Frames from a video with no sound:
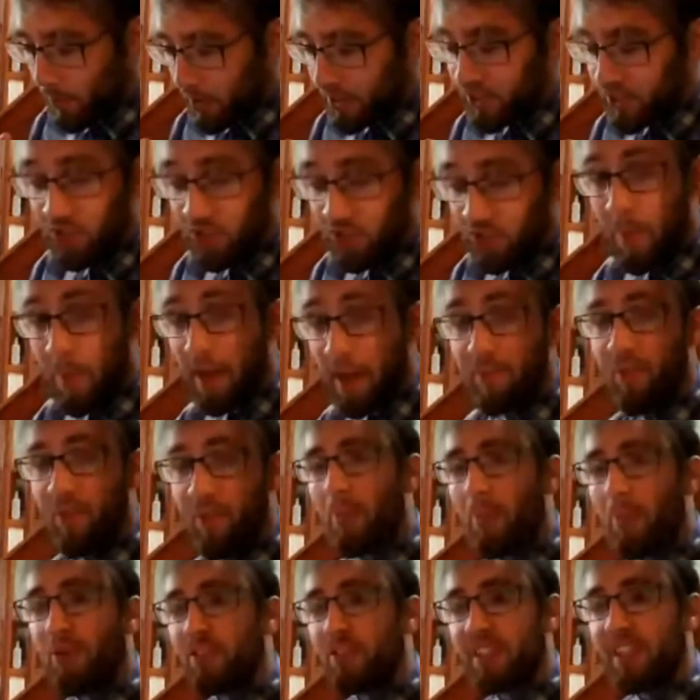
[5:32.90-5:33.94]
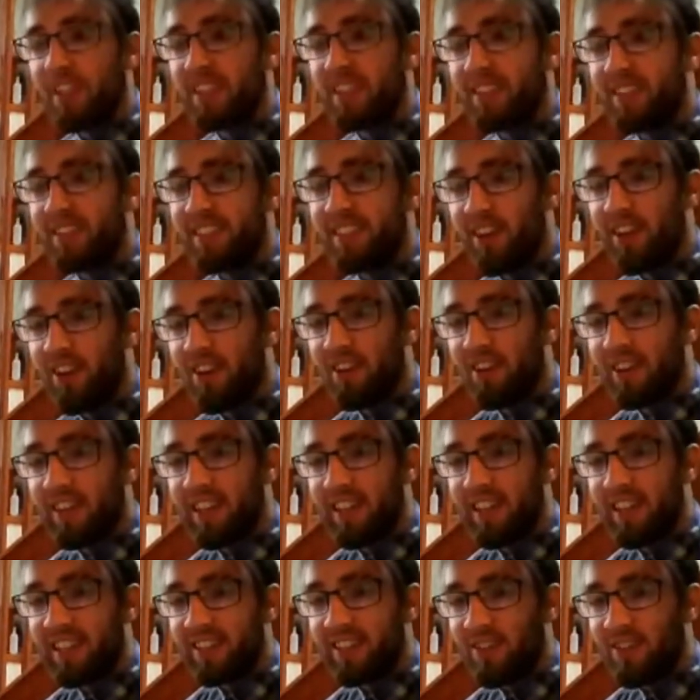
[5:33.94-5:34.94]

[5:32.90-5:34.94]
but it's not my thought process, you know?